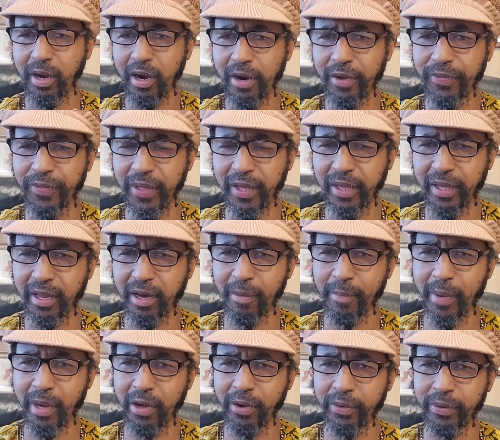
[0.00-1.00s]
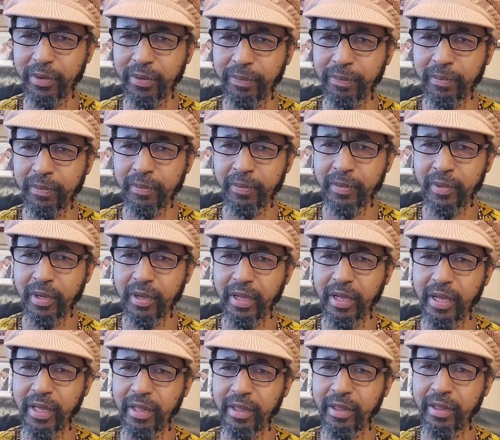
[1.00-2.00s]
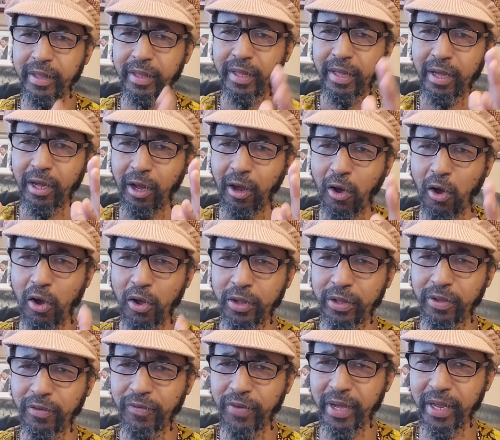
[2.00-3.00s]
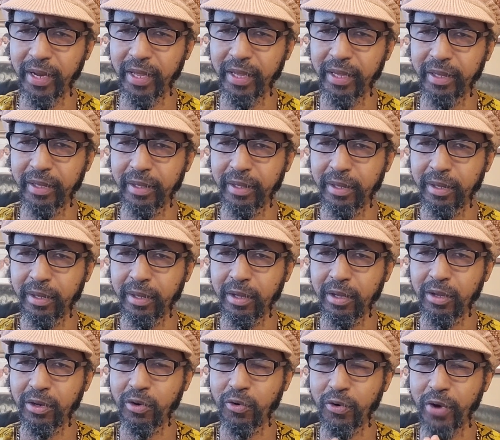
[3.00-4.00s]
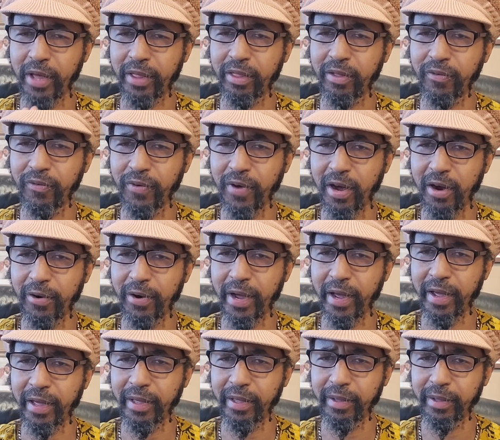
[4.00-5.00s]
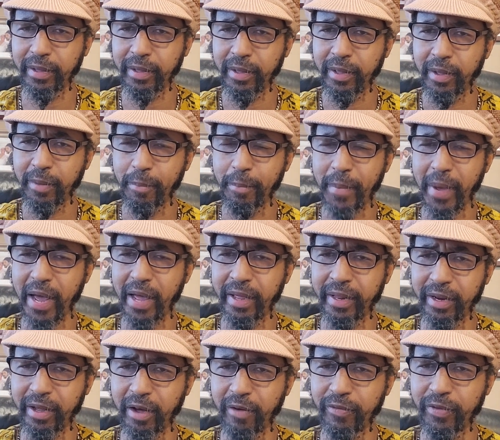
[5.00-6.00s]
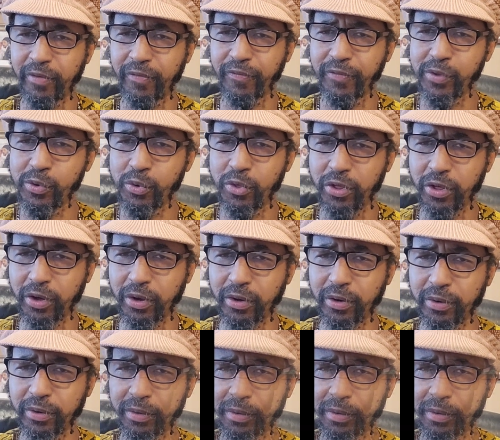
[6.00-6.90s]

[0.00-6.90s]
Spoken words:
are thinking about is cultivating the Rastafari man of the future.